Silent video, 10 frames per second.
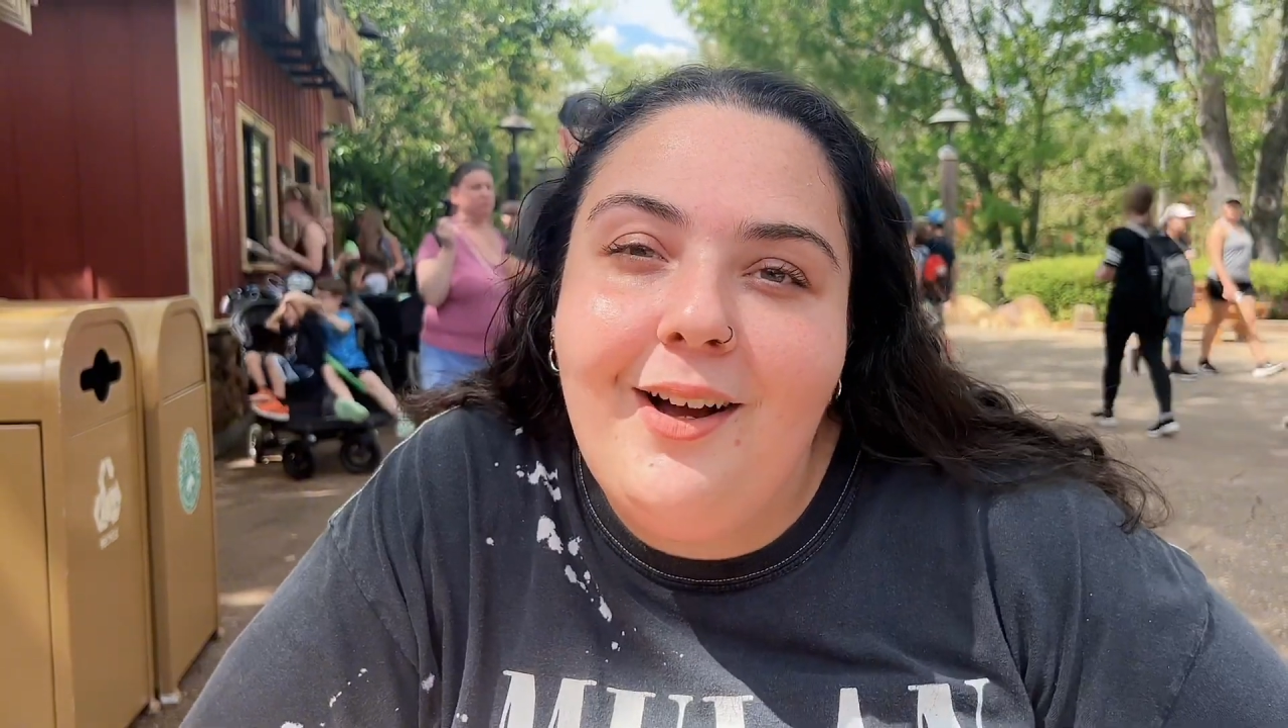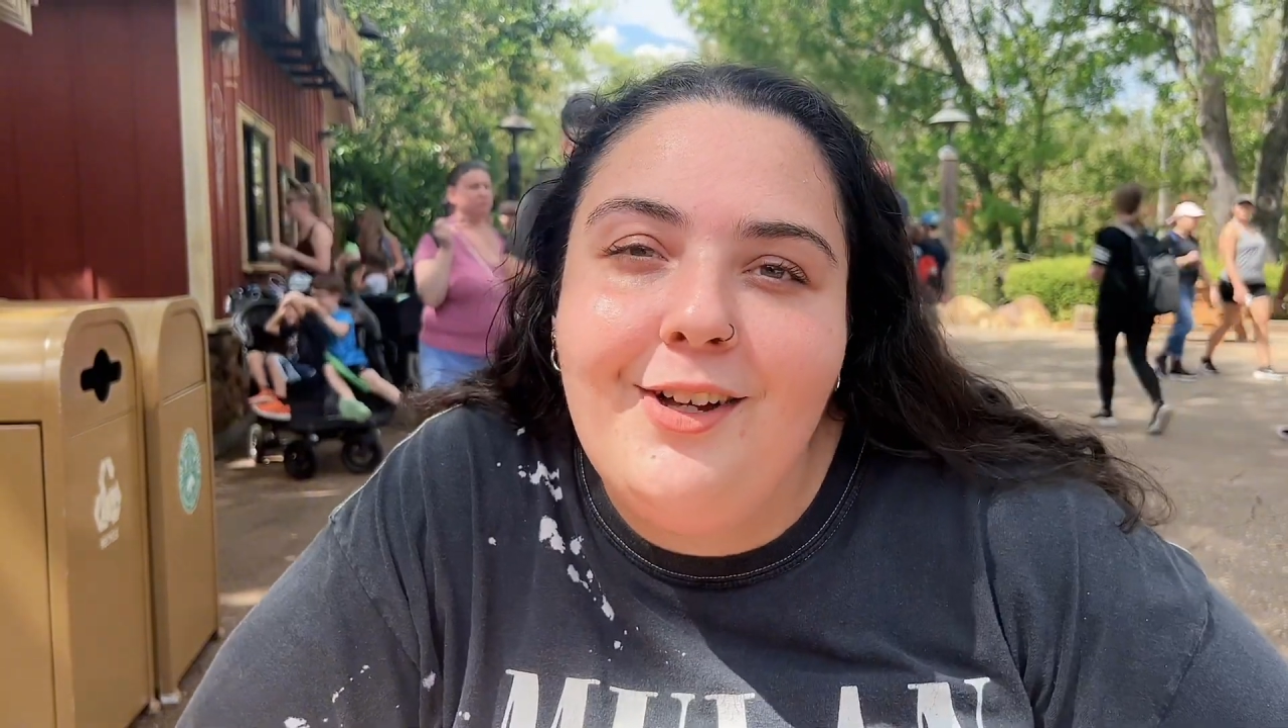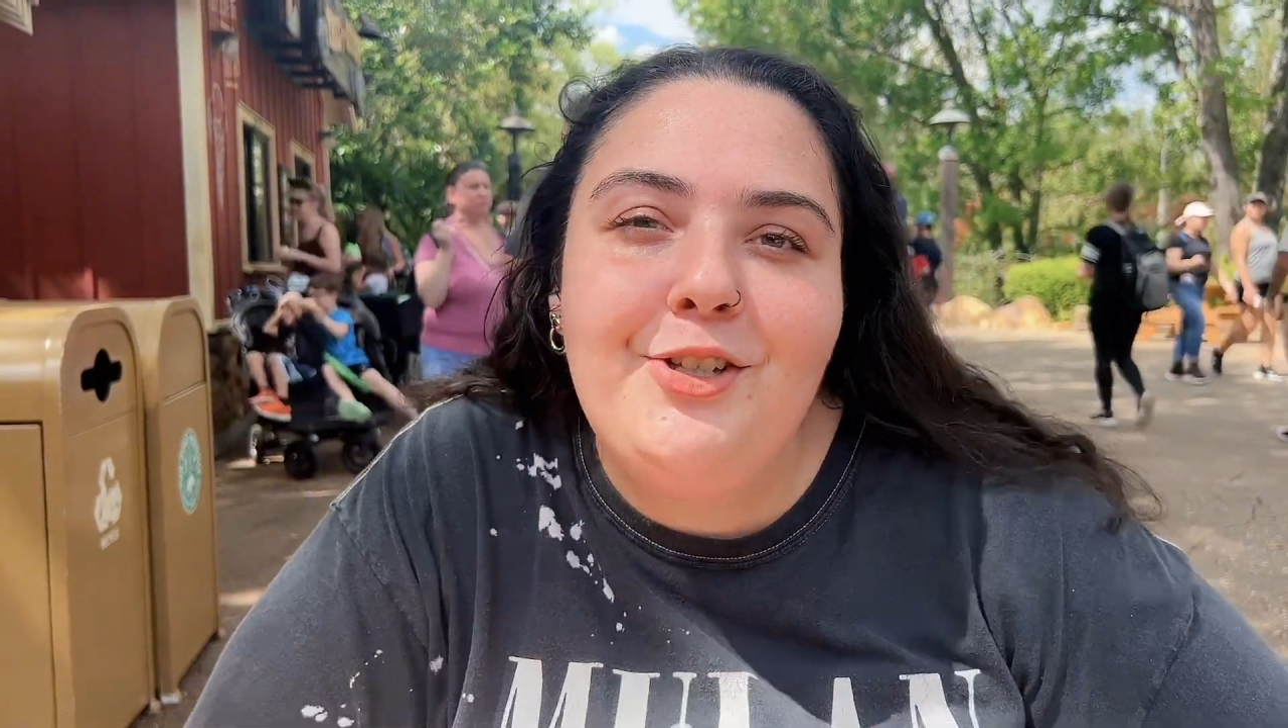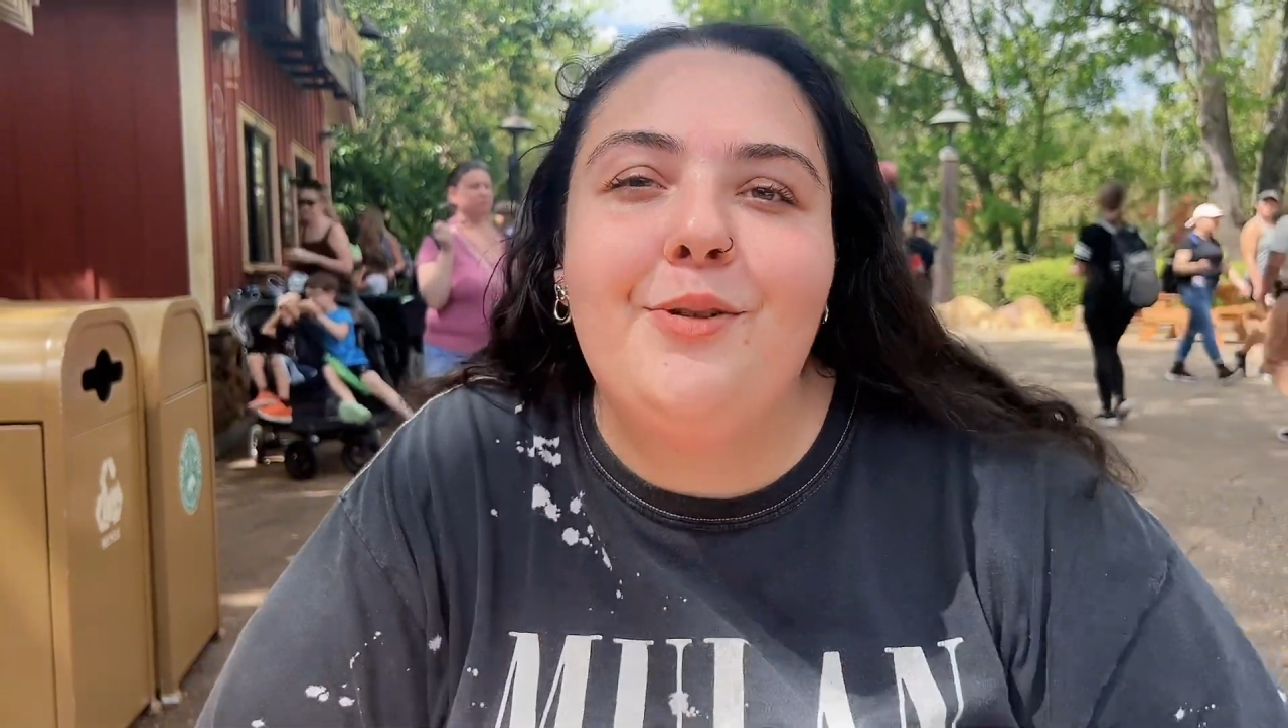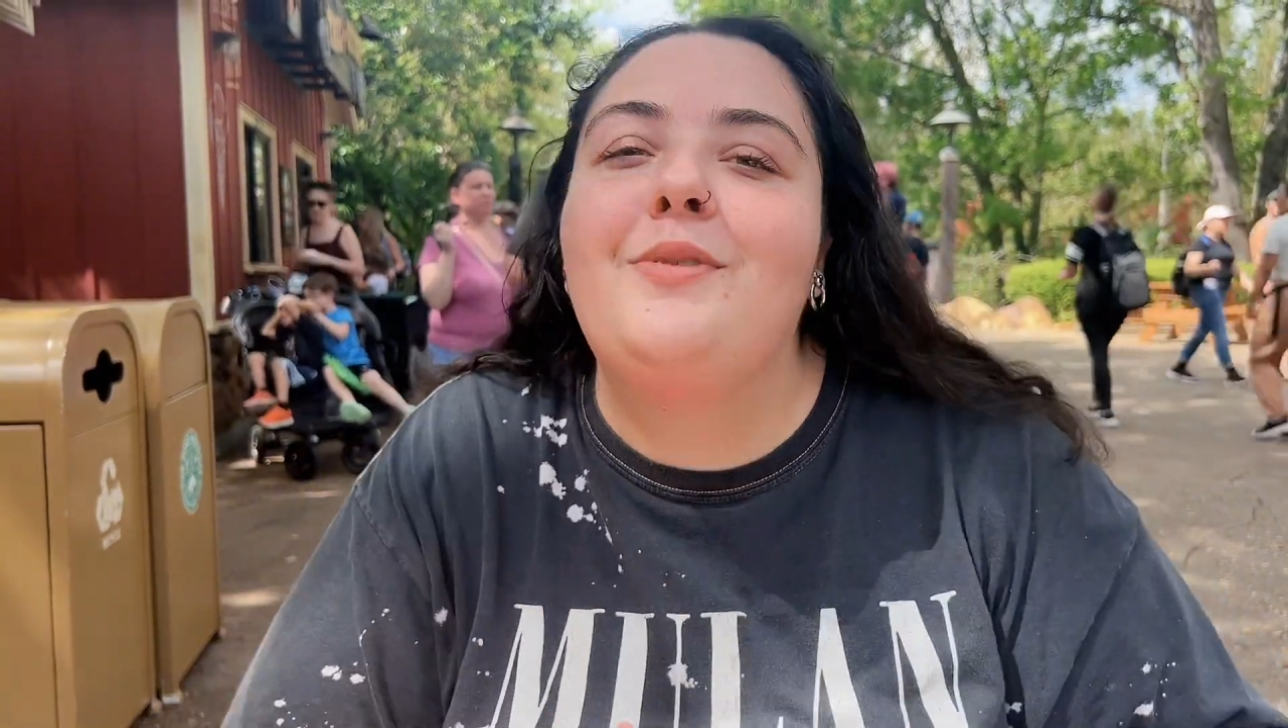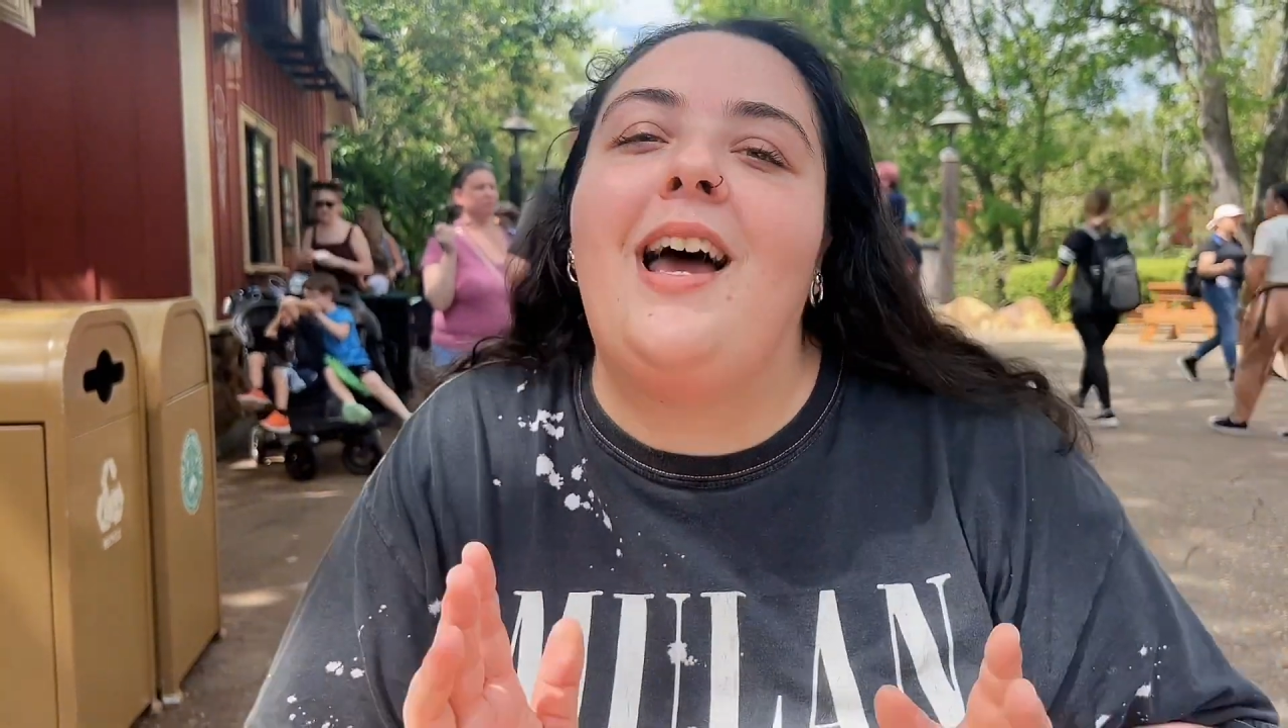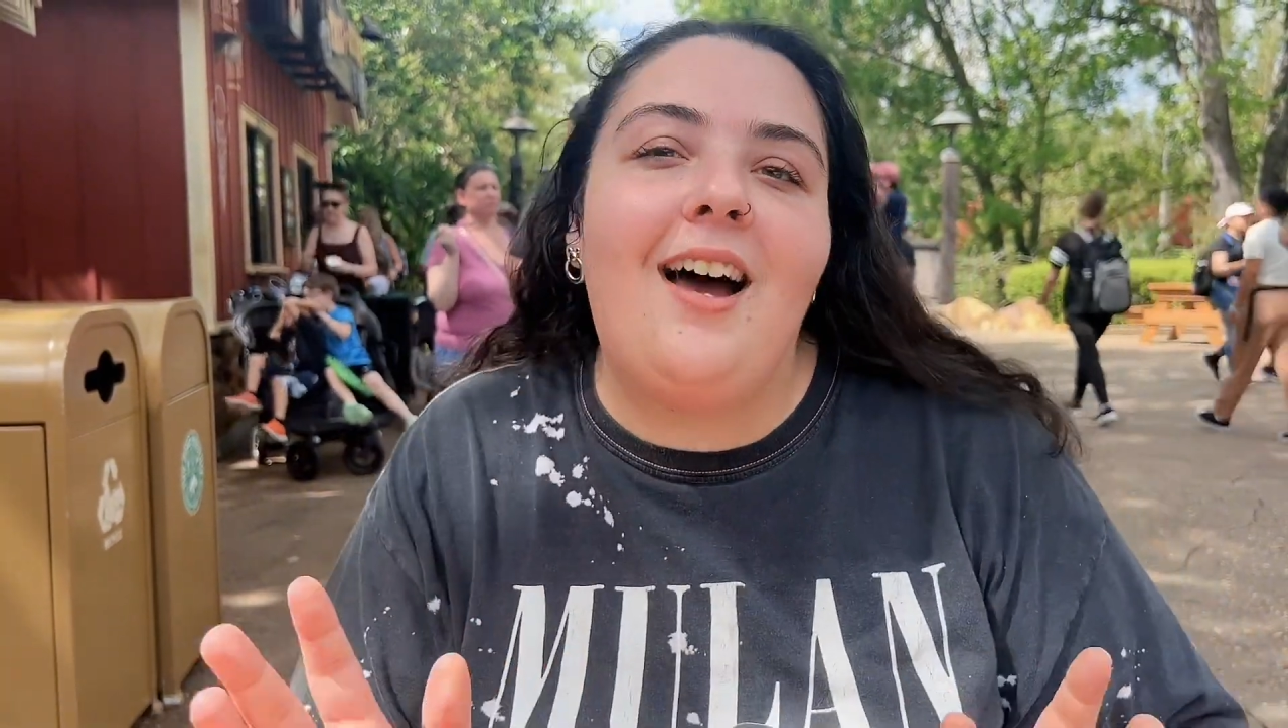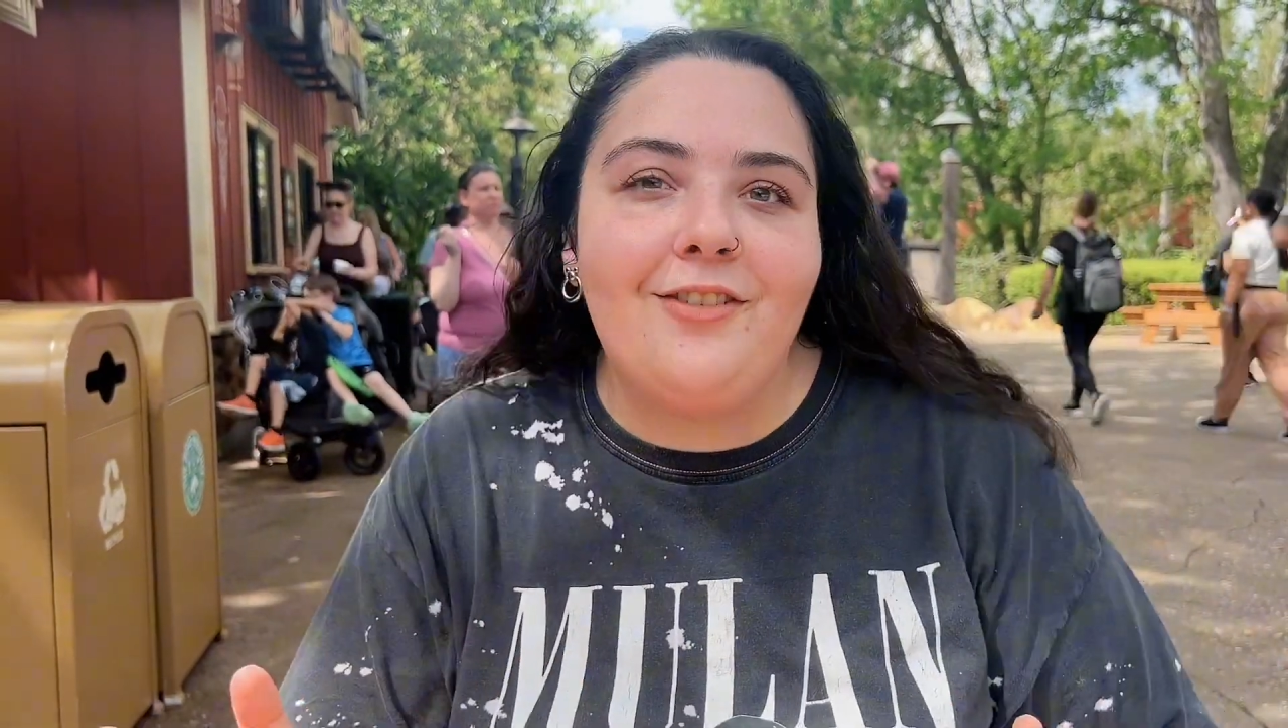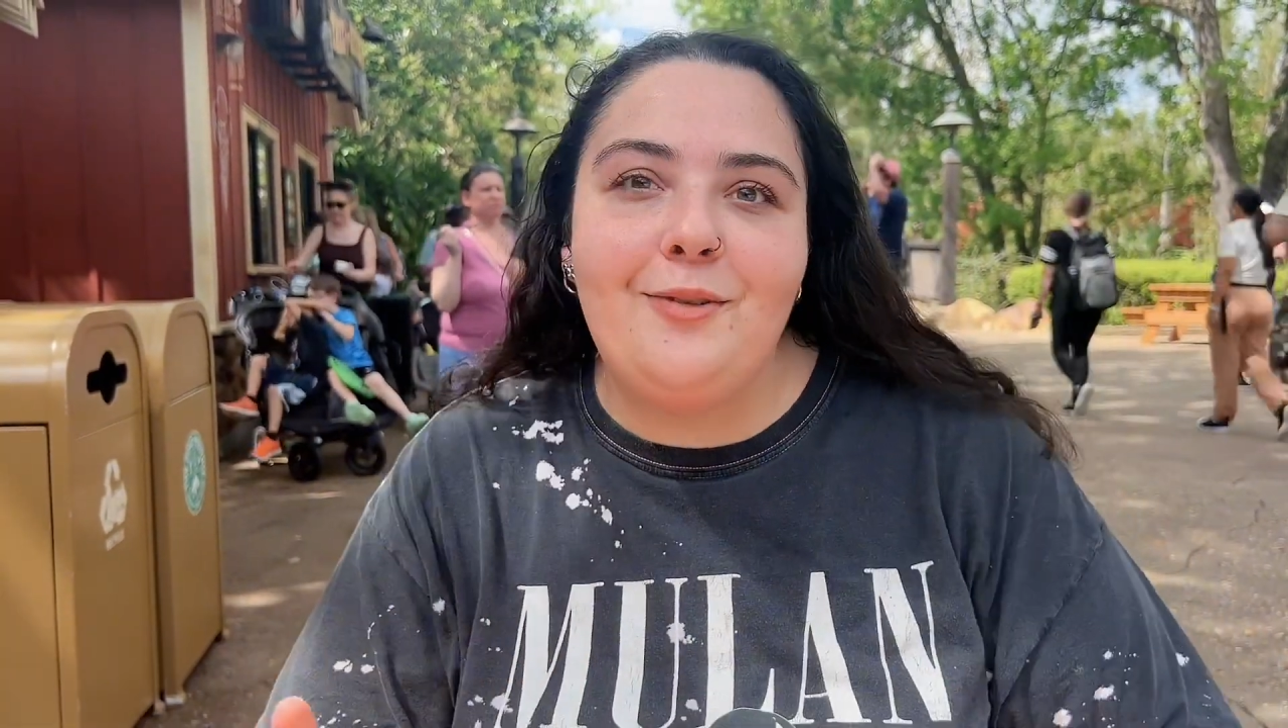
costumes have